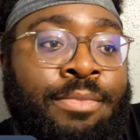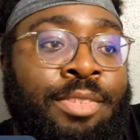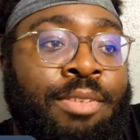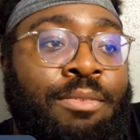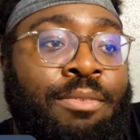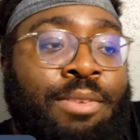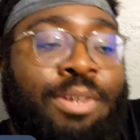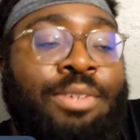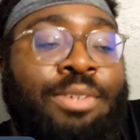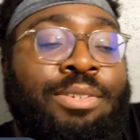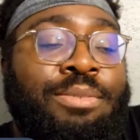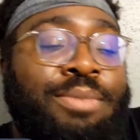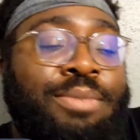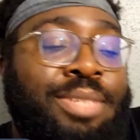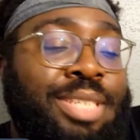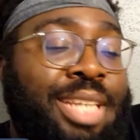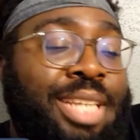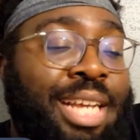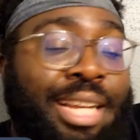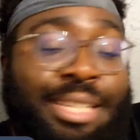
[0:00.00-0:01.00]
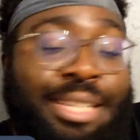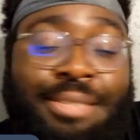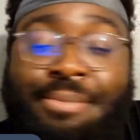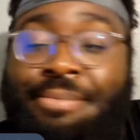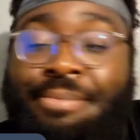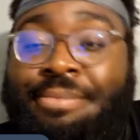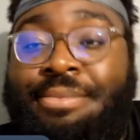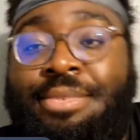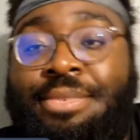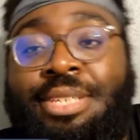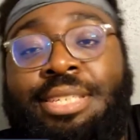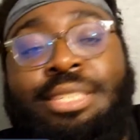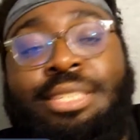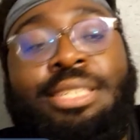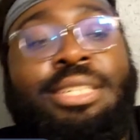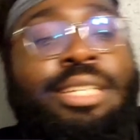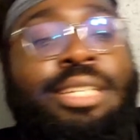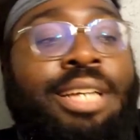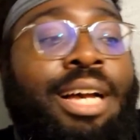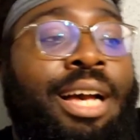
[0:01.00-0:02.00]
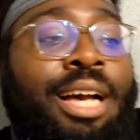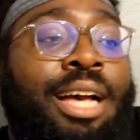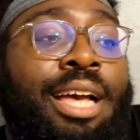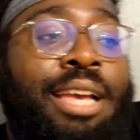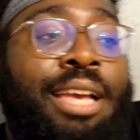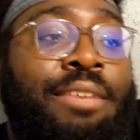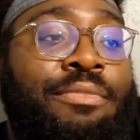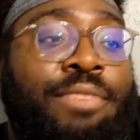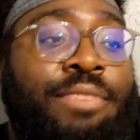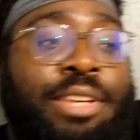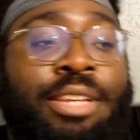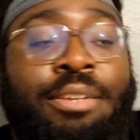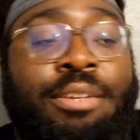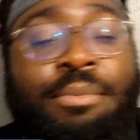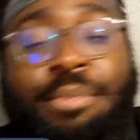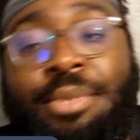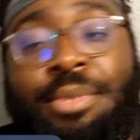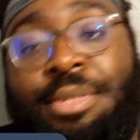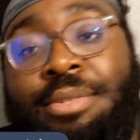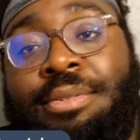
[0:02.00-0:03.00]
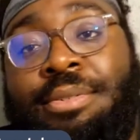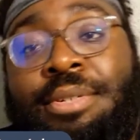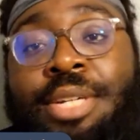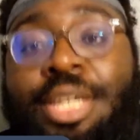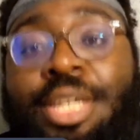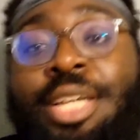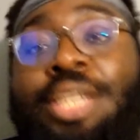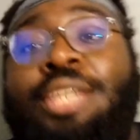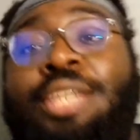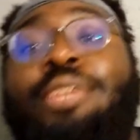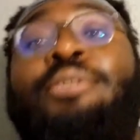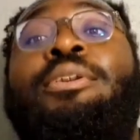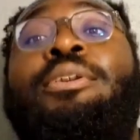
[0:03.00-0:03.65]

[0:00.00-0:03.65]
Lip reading: Rose was like, all right, fam, cool. You